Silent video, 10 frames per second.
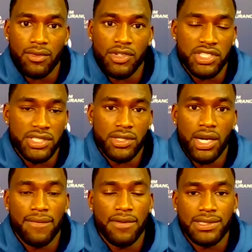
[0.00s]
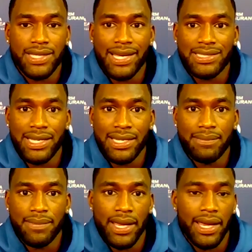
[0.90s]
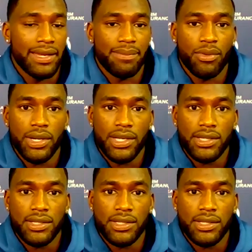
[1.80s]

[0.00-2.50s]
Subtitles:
we're just up for the task at any point.